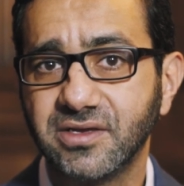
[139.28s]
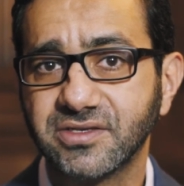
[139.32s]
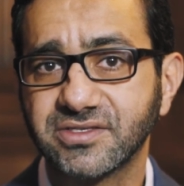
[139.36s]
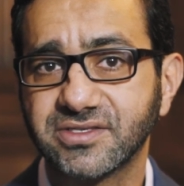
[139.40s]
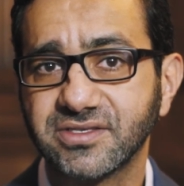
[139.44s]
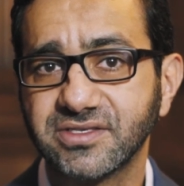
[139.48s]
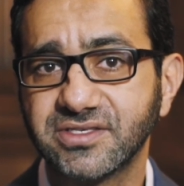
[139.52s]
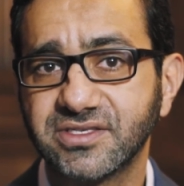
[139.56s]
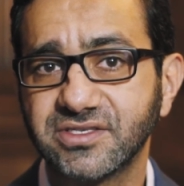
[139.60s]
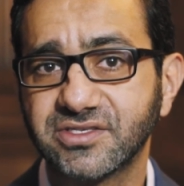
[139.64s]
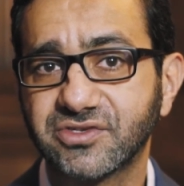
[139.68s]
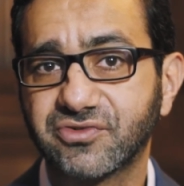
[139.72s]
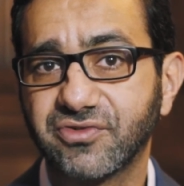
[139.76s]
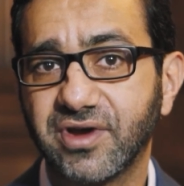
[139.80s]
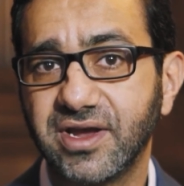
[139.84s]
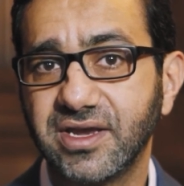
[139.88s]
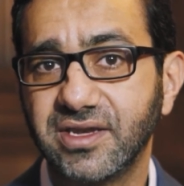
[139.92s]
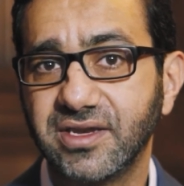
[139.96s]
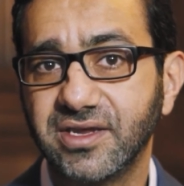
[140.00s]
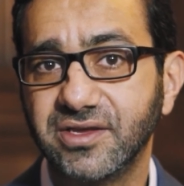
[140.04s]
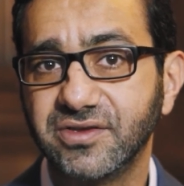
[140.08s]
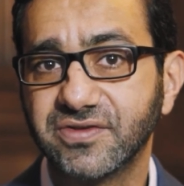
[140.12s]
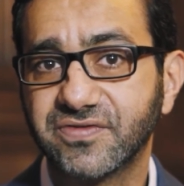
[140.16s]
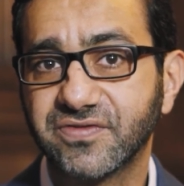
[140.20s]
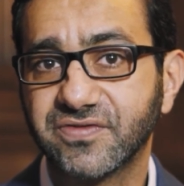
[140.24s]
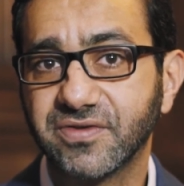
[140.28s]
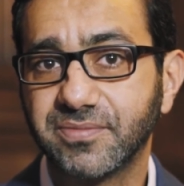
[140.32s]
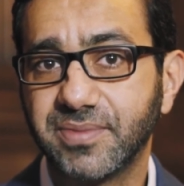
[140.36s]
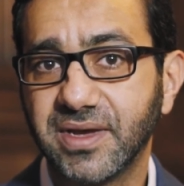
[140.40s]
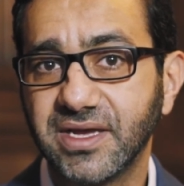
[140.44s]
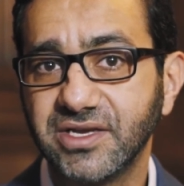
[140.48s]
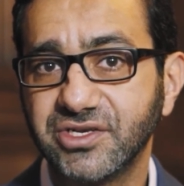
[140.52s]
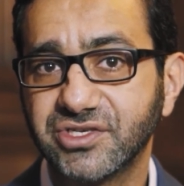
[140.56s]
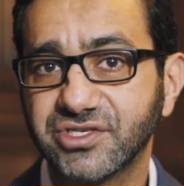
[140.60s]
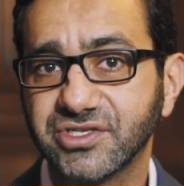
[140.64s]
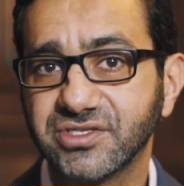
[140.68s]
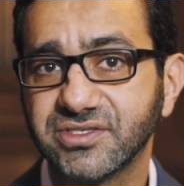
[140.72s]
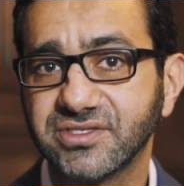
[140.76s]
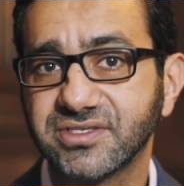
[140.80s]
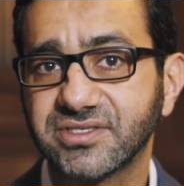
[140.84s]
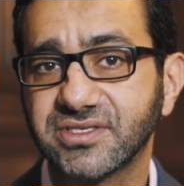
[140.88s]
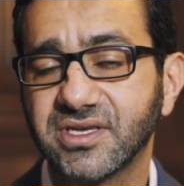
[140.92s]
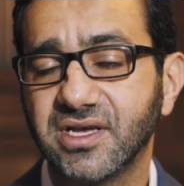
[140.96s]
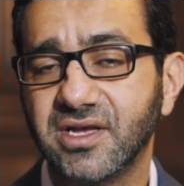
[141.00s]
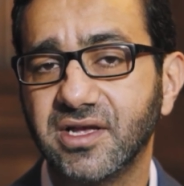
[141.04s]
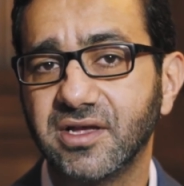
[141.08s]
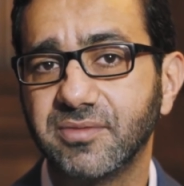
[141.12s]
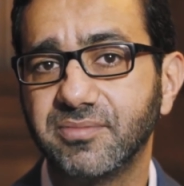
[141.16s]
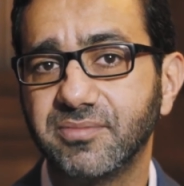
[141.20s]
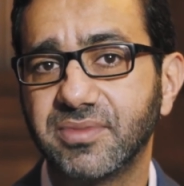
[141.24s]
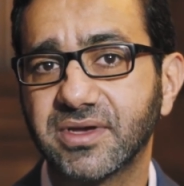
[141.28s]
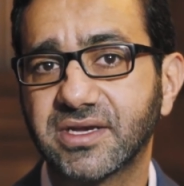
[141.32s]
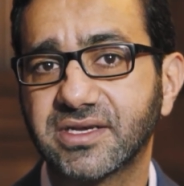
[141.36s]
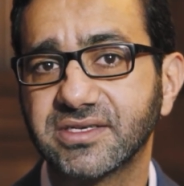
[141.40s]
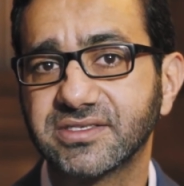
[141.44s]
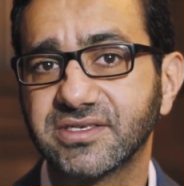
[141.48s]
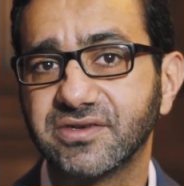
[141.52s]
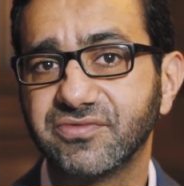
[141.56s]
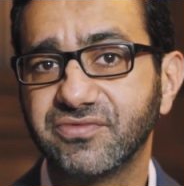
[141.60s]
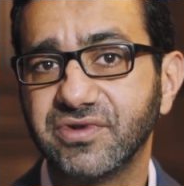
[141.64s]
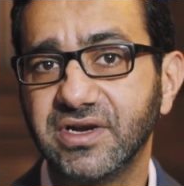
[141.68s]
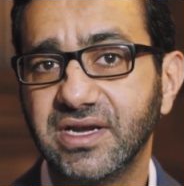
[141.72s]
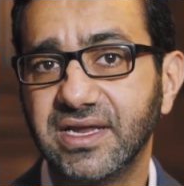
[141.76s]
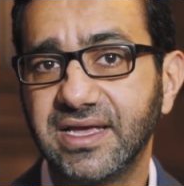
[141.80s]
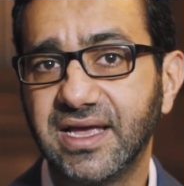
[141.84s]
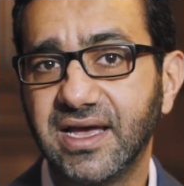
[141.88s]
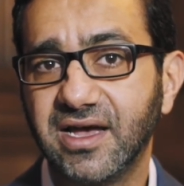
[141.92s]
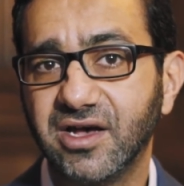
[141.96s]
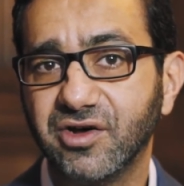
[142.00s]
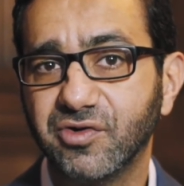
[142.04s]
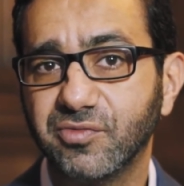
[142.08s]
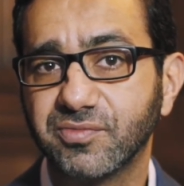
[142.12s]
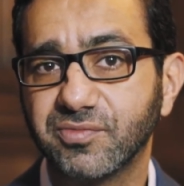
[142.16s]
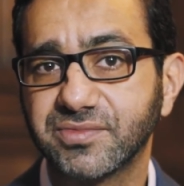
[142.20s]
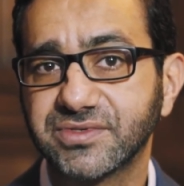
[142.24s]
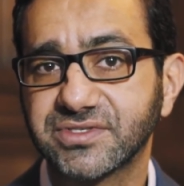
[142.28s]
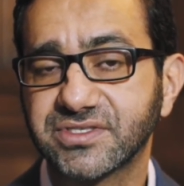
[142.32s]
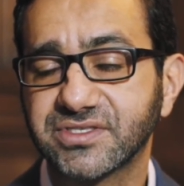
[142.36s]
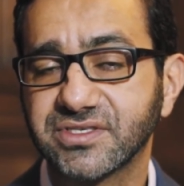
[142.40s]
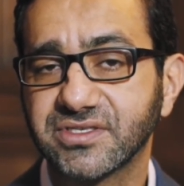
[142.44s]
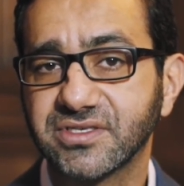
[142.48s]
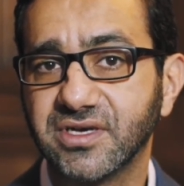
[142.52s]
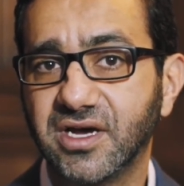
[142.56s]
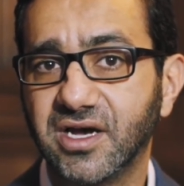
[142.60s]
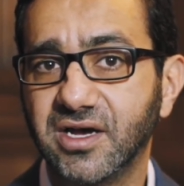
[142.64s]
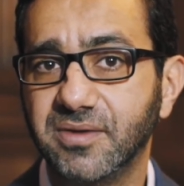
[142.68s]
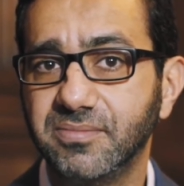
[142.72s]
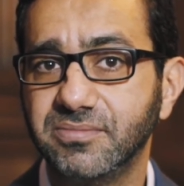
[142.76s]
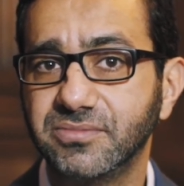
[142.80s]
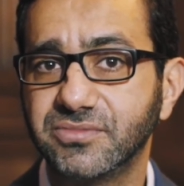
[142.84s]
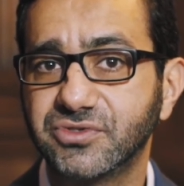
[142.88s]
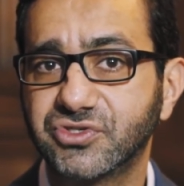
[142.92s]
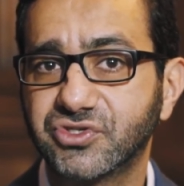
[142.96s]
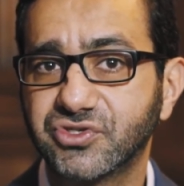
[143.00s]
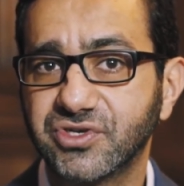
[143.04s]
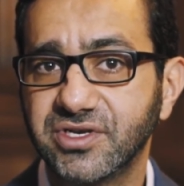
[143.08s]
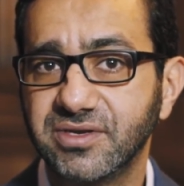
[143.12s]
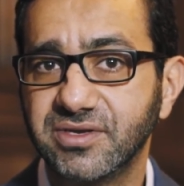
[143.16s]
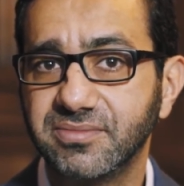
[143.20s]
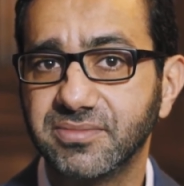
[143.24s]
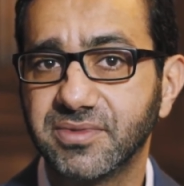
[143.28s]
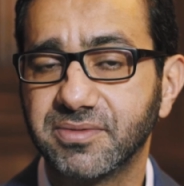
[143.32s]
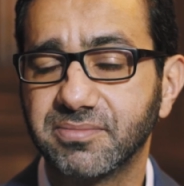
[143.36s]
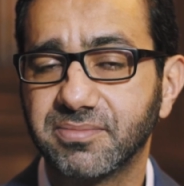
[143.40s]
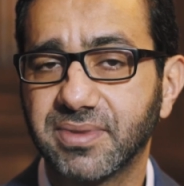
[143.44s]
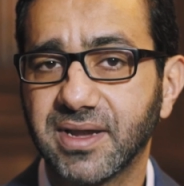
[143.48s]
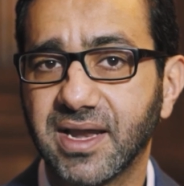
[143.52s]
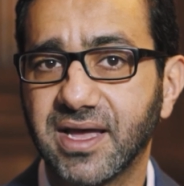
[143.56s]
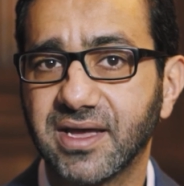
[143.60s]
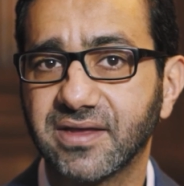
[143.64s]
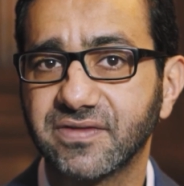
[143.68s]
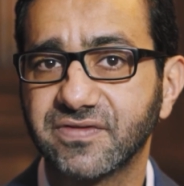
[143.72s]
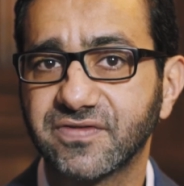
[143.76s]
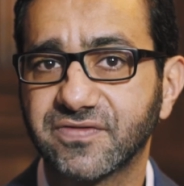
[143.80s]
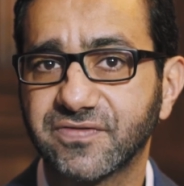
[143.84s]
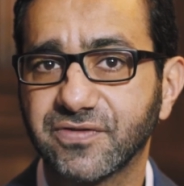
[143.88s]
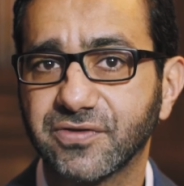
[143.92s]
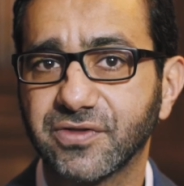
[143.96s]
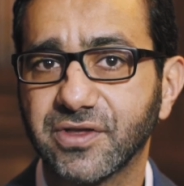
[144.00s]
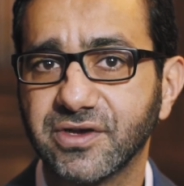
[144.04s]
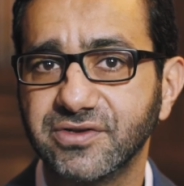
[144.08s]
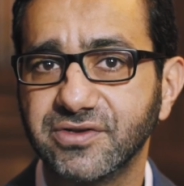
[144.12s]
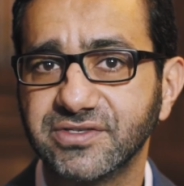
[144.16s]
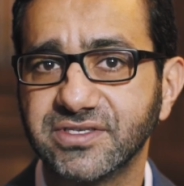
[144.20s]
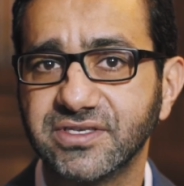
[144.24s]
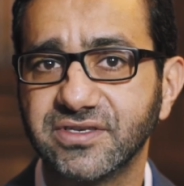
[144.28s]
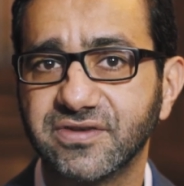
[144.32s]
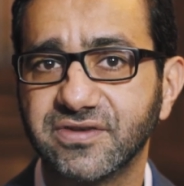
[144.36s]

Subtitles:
So this is great news for patients because it really helps treatment plans for those